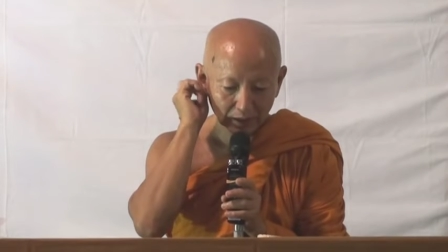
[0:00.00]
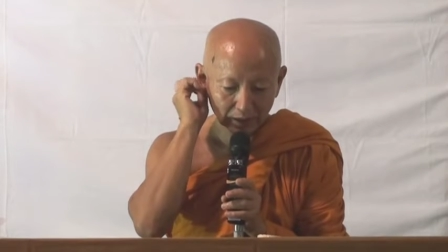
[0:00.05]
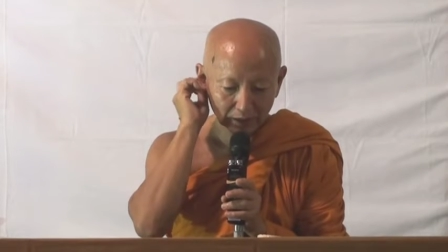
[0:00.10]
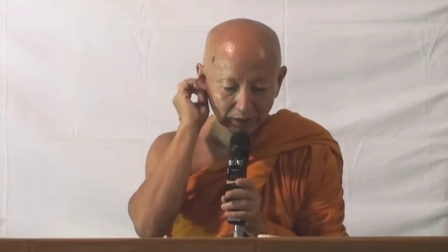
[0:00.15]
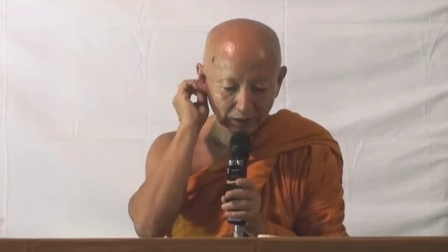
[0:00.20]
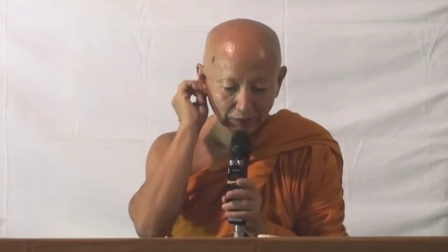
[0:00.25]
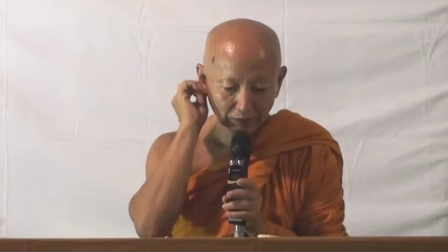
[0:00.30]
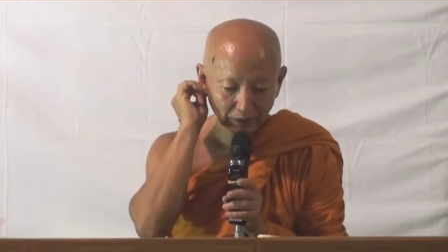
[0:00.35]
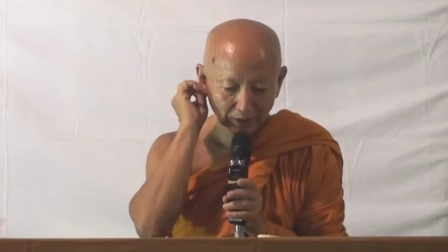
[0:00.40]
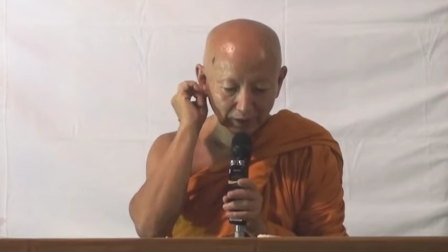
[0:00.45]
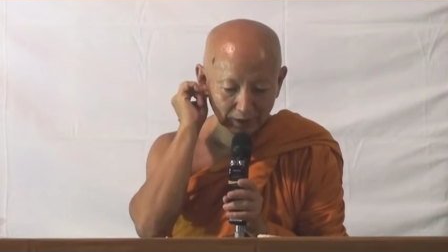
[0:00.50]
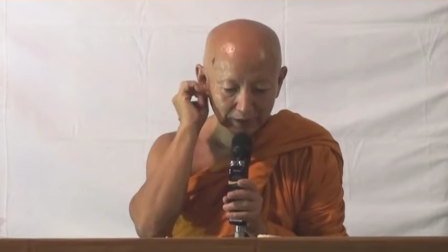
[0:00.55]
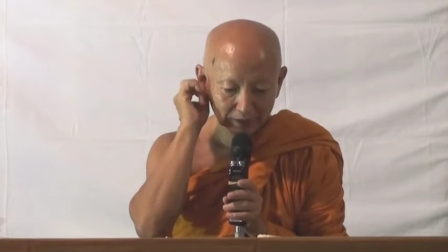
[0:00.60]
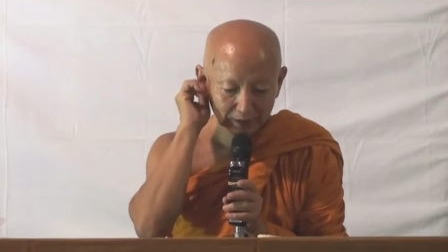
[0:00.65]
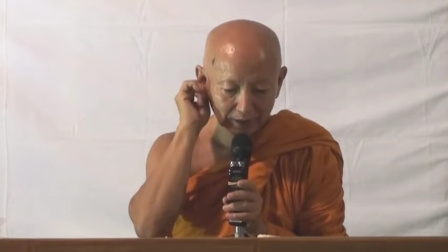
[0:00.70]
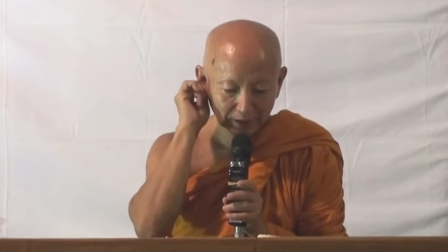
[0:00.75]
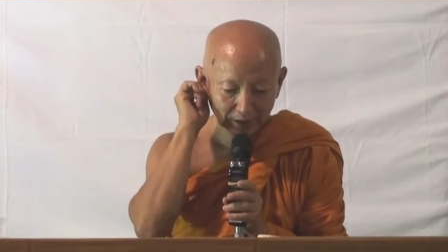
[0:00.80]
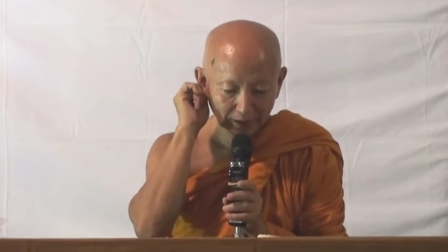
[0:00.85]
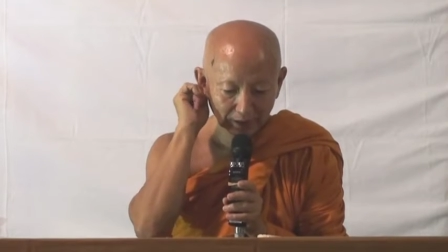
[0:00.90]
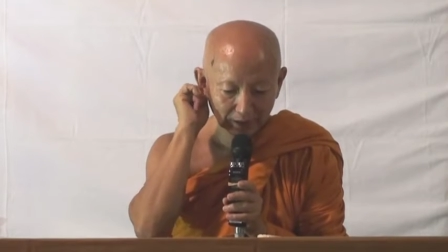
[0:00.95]

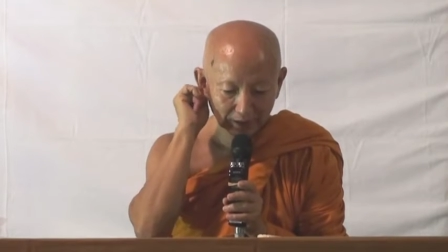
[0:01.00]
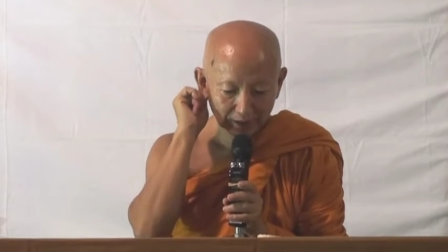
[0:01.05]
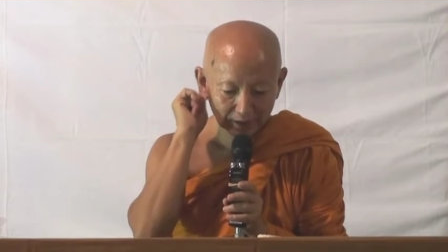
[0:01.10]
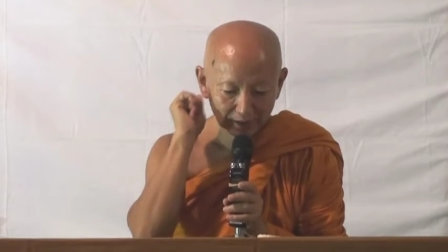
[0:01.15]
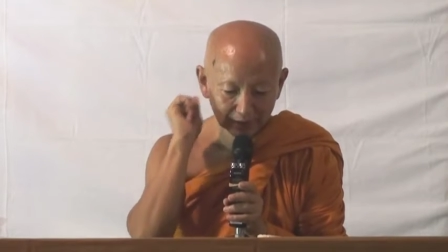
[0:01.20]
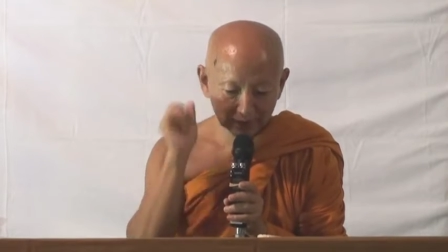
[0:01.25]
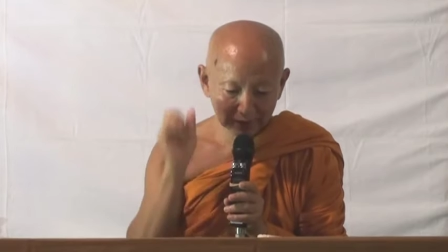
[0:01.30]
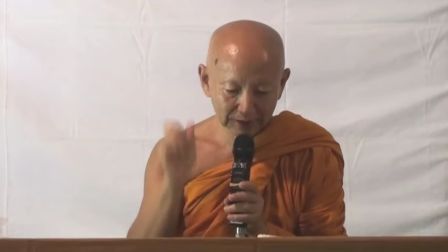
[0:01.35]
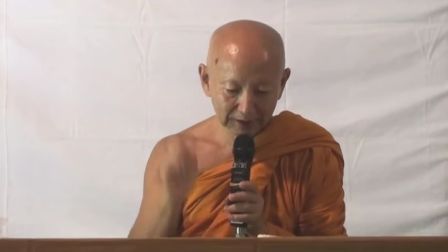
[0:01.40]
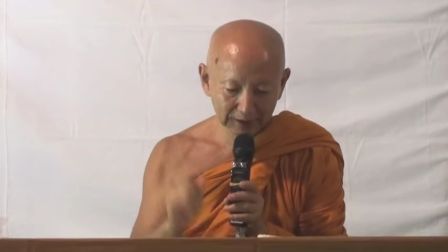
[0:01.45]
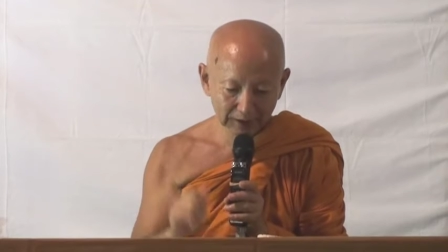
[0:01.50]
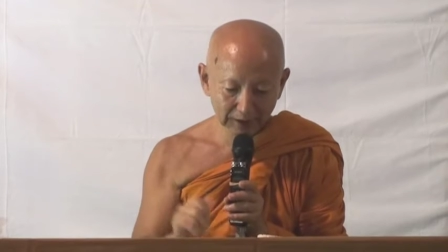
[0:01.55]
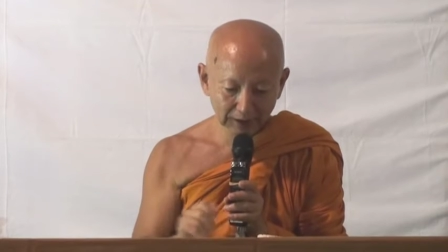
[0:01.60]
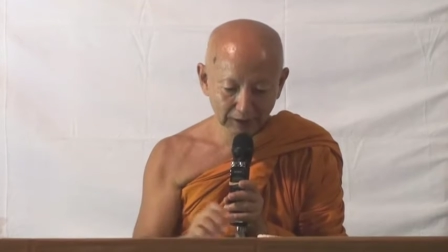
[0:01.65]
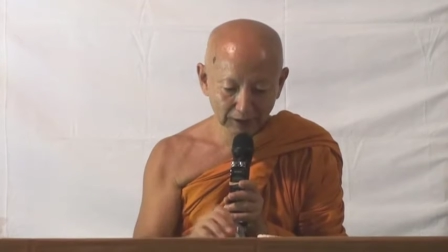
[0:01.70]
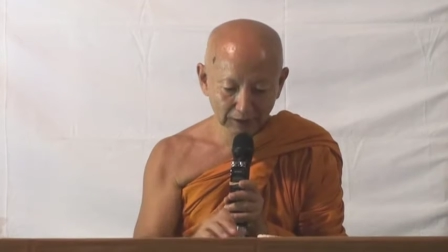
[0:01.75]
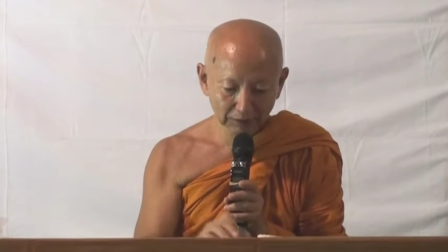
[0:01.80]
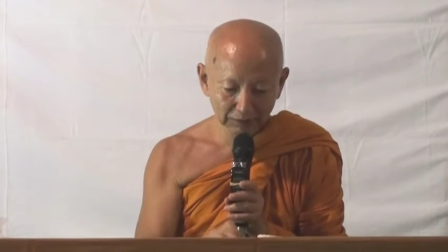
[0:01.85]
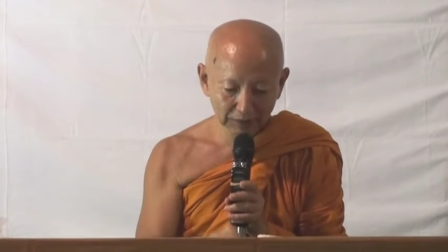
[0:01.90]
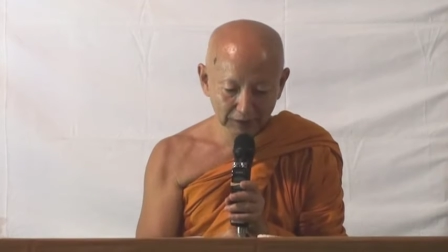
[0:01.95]
Devaraja
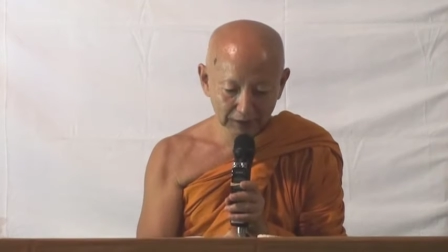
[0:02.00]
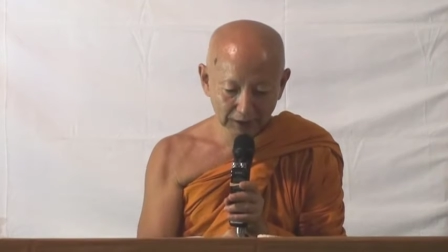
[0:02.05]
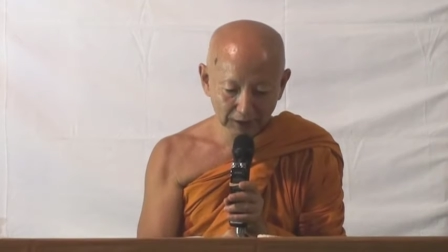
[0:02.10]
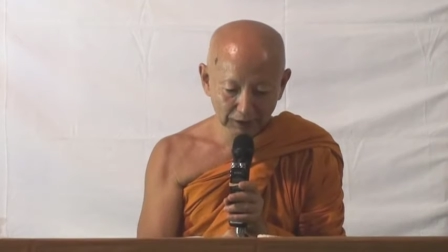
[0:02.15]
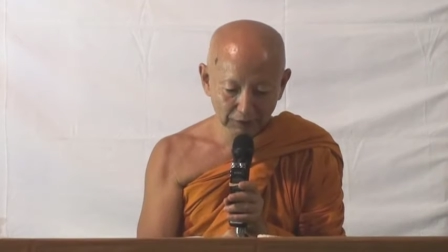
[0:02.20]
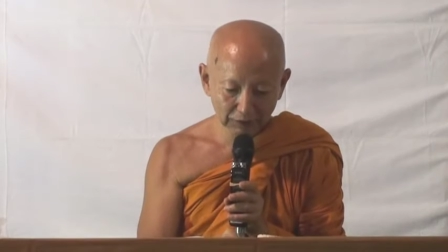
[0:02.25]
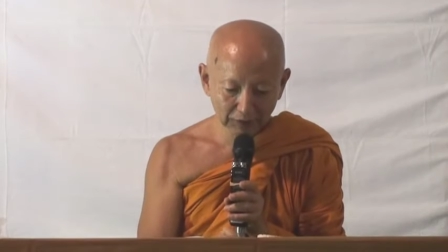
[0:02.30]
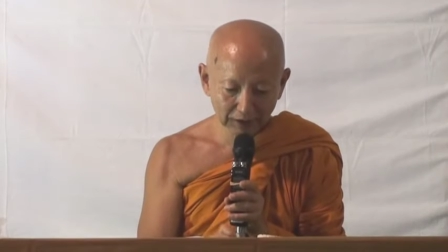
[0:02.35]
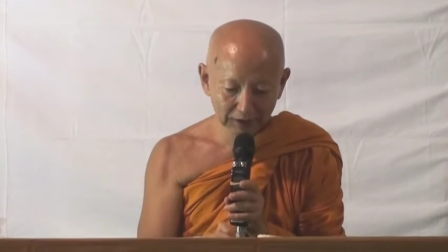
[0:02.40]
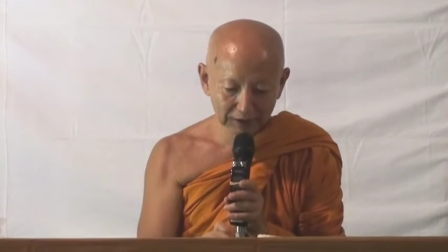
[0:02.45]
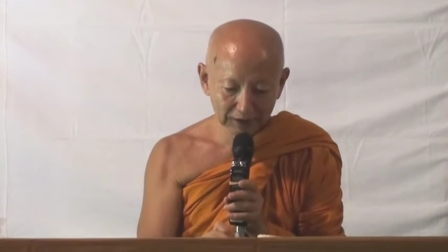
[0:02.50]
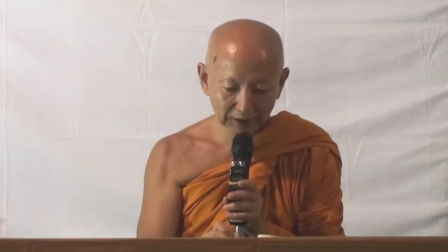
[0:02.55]
king of the devas,